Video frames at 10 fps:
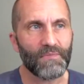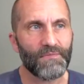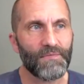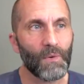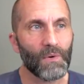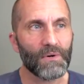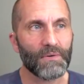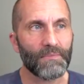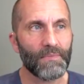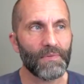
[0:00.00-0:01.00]

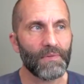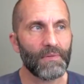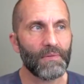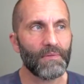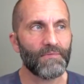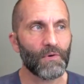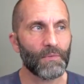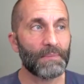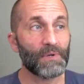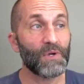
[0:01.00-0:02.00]
for
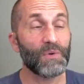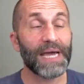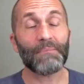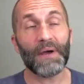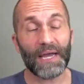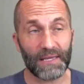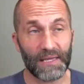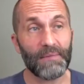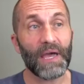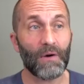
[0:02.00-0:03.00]
people who got my
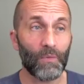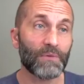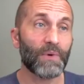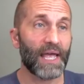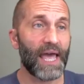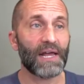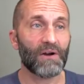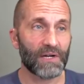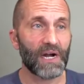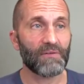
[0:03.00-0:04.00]
email when we had
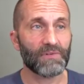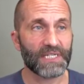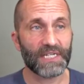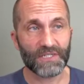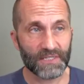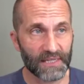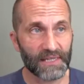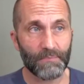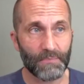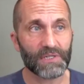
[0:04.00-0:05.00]
our conversation that
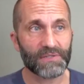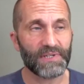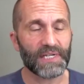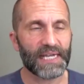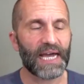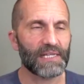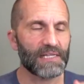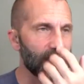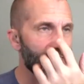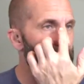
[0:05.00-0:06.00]
they booked via Calendly,